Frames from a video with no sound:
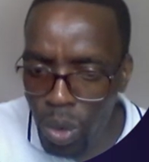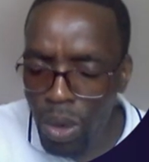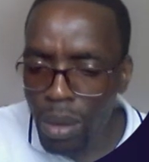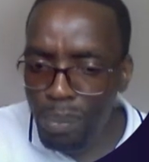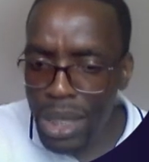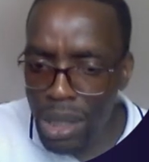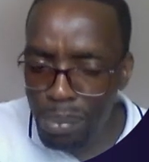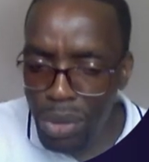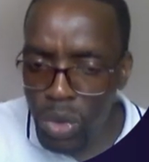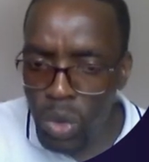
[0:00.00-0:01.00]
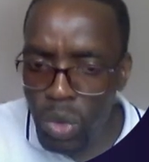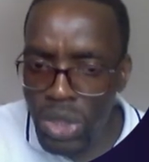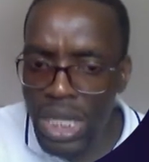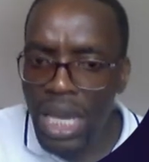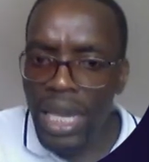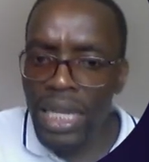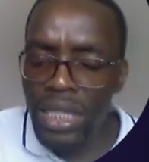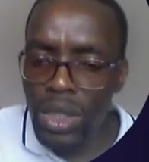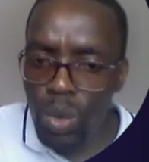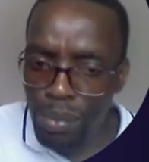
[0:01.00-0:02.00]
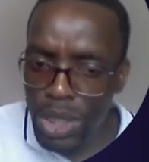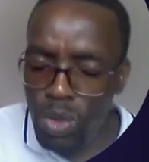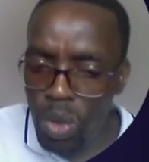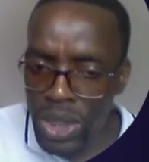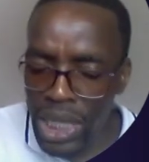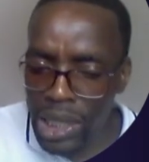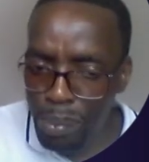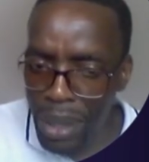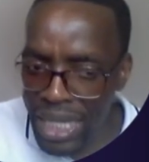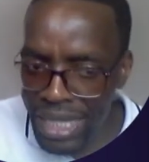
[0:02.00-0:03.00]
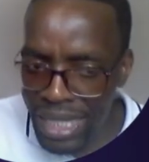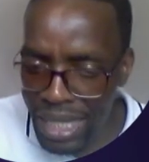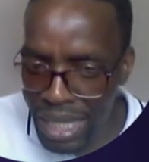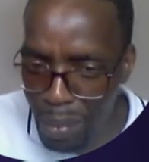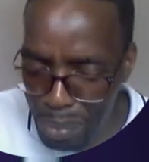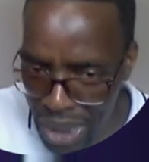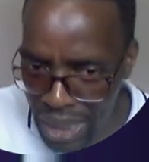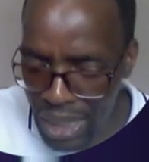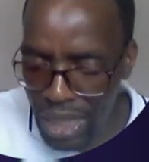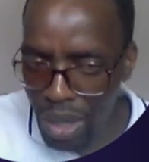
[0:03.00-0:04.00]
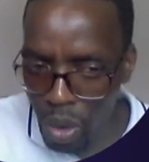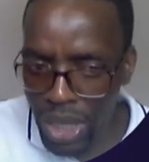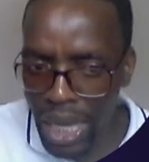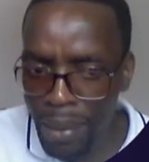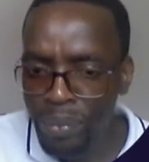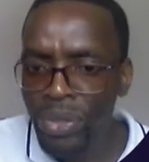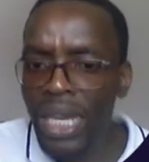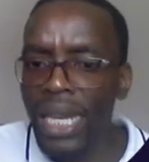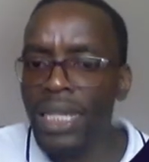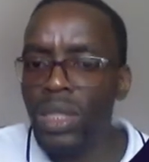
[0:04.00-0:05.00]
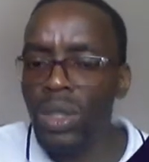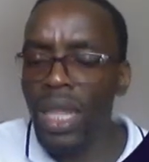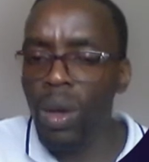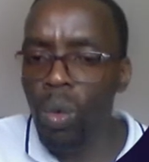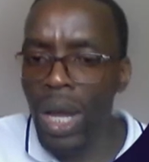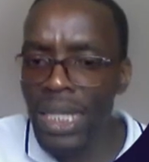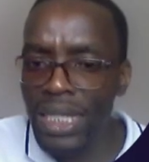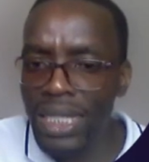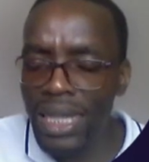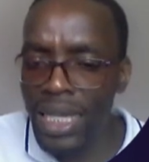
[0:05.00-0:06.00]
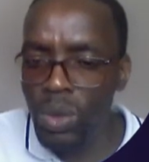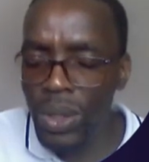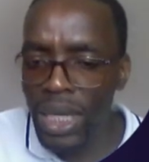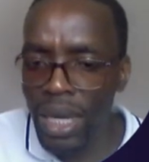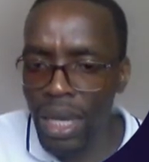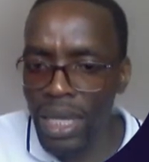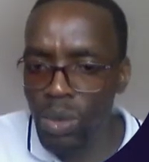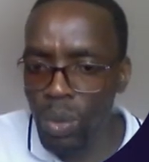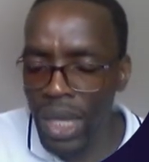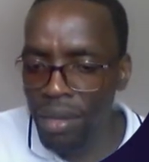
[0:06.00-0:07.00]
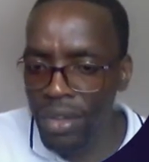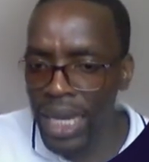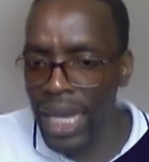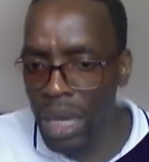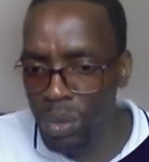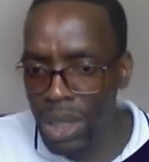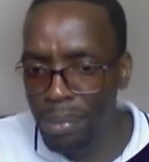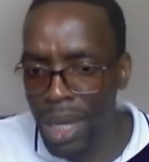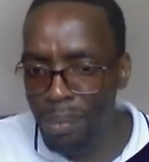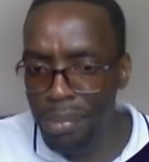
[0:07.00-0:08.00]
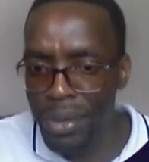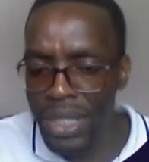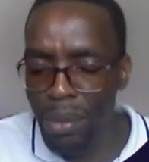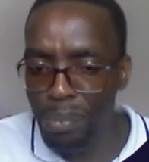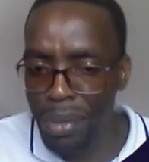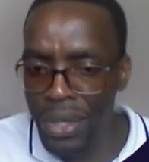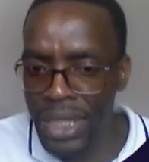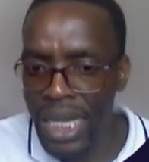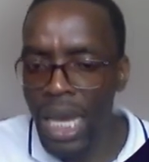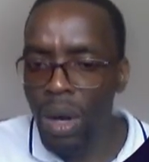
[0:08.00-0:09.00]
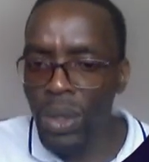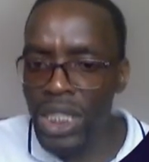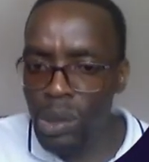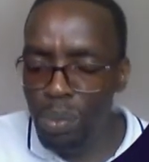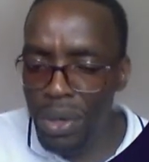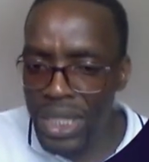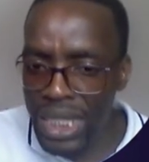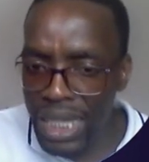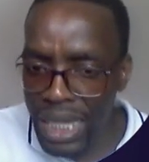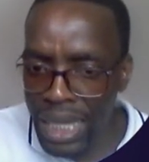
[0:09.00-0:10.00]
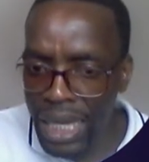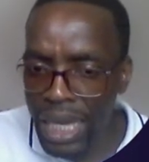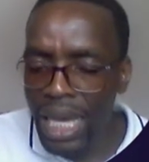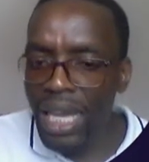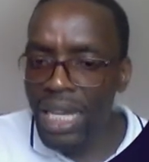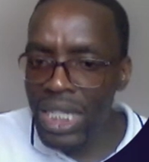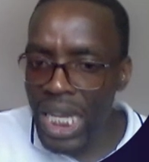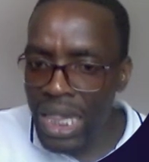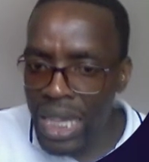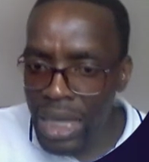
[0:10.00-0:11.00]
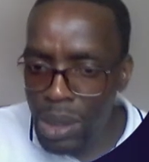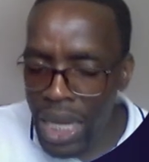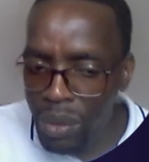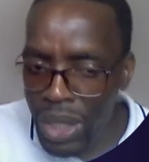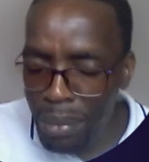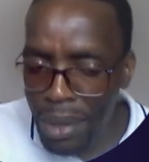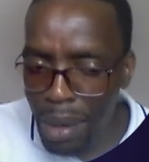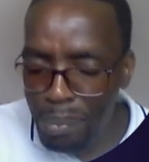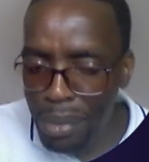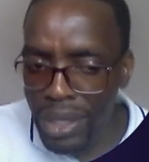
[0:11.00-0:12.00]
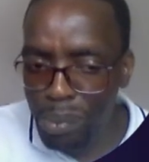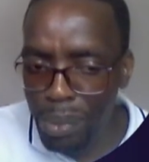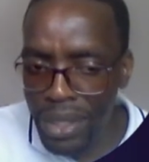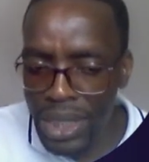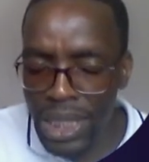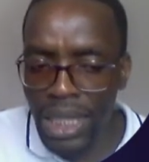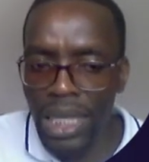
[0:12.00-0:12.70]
being produced, and it will be sold at price P. Okay, and the quantity that we have an equilibrium point, which is point E, and at that equilibrium point E,